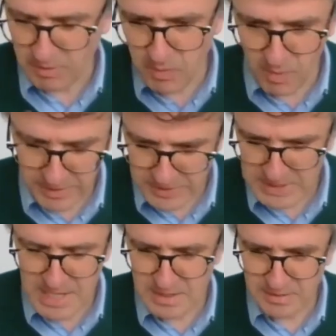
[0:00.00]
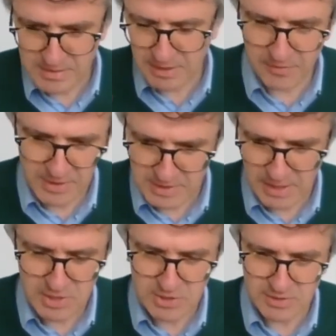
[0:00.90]
quarantine,
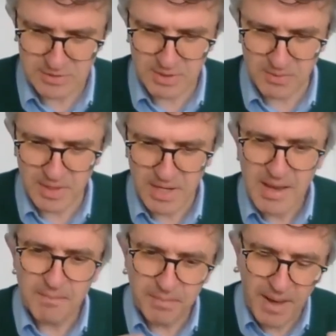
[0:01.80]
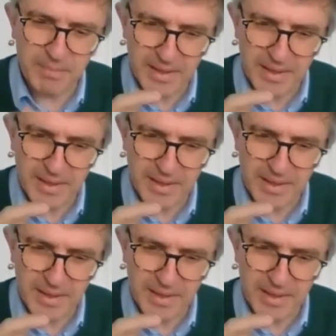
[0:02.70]
self-isolation, and so on.